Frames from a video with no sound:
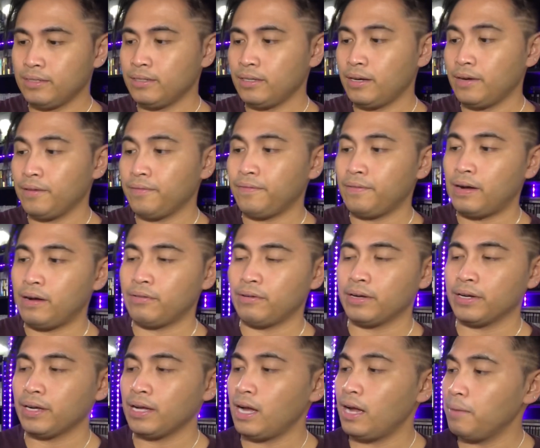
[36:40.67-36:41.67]
I found a
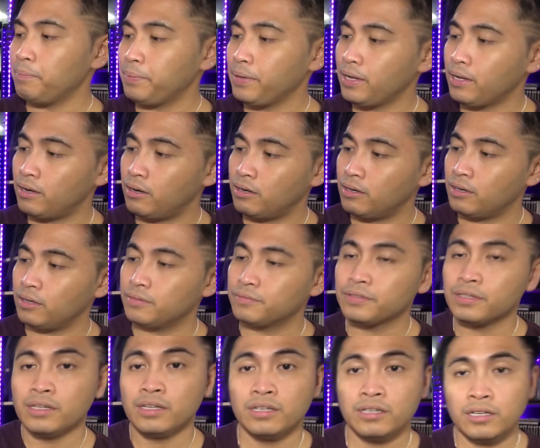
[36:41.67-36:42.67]
copy of
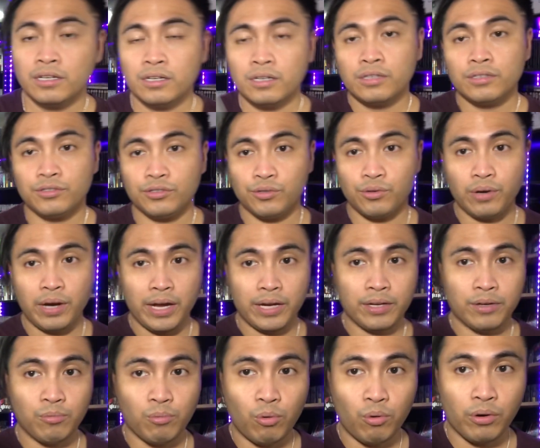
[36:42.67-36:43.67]

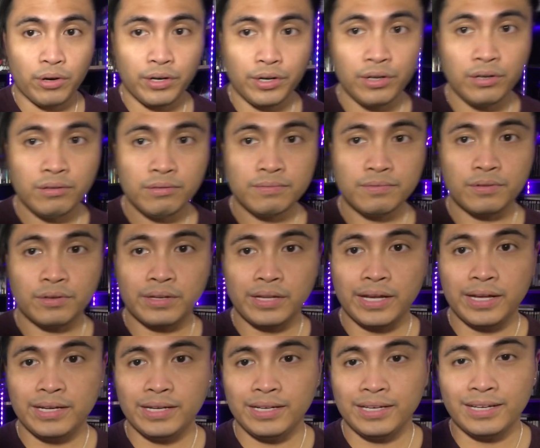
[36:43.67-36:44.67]
Dragon Warrior for the
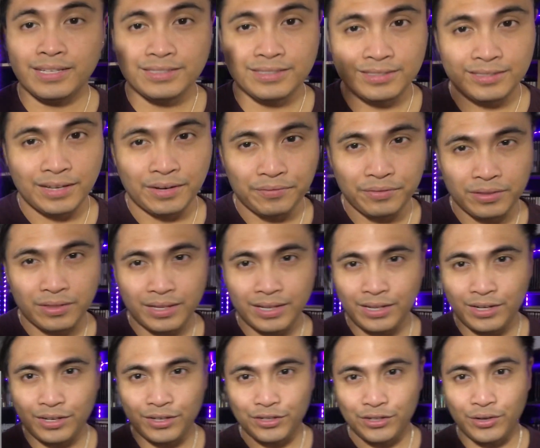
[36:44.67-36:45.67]
NES. Definitely
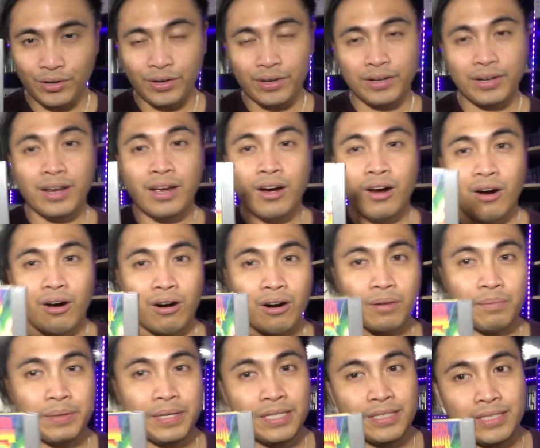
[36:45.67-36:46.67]
a good
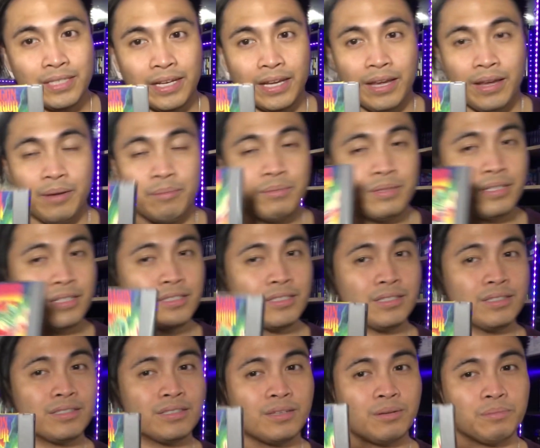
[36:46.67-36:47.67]
RPG game. This
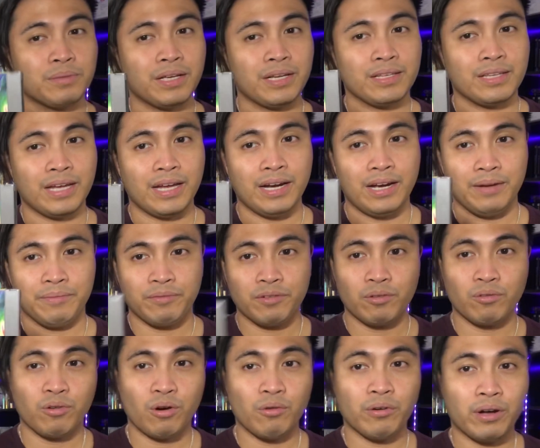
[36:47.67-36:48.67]
is something that I've
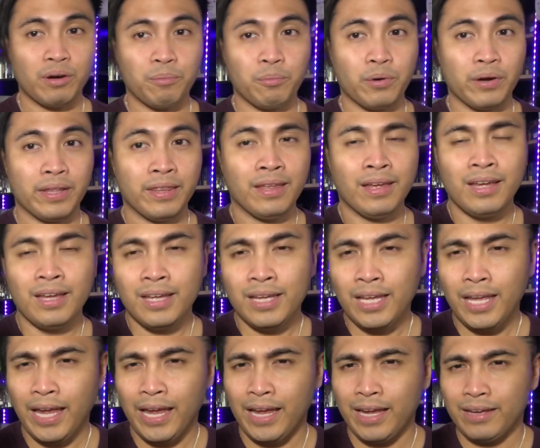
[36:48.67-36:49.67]
grown up with,
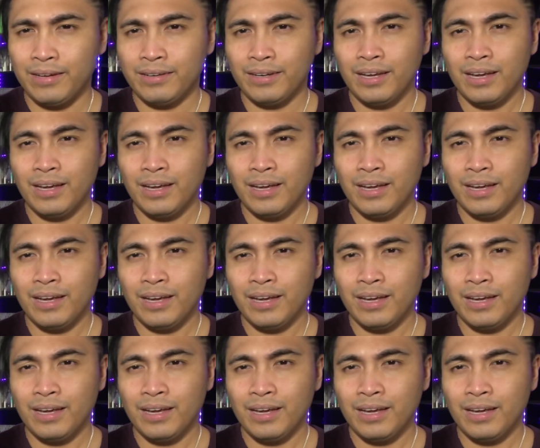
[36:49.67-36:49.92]
and